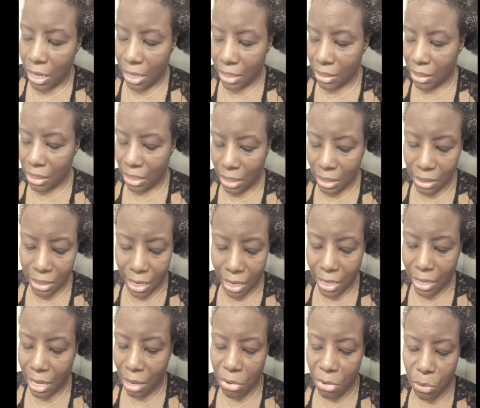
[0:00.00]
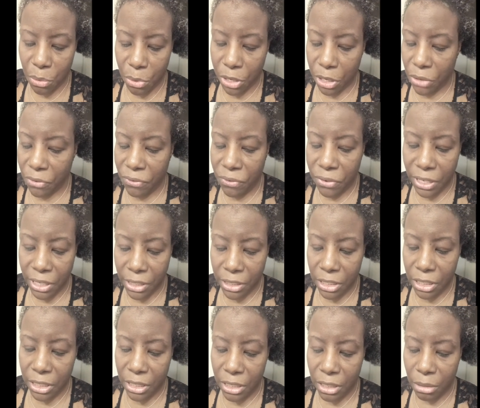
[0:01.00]
it seems like a lot, but when you
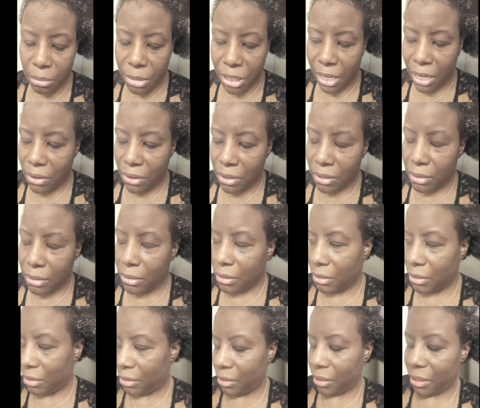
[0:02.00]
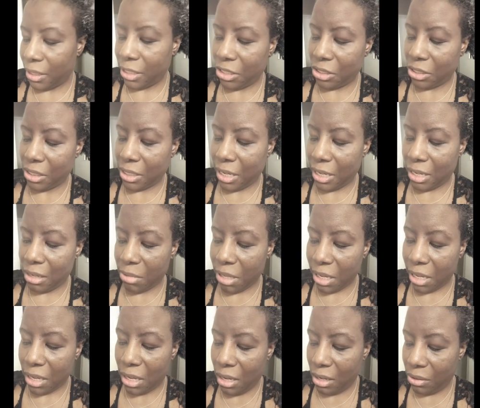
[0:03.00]
finish it, you'll be like, looking at your time, you'll be
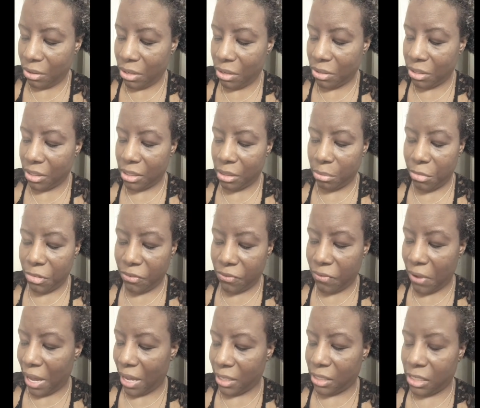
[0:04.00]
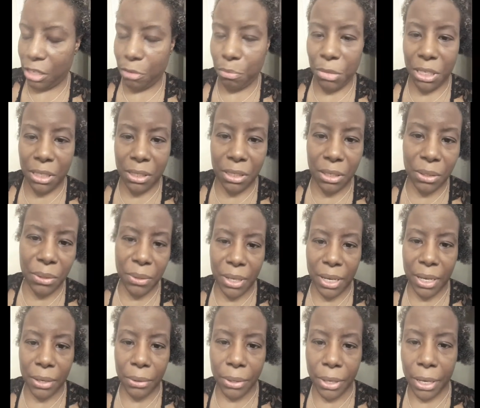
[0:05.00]
like, oh, it only took me 5-10 minutes to do that.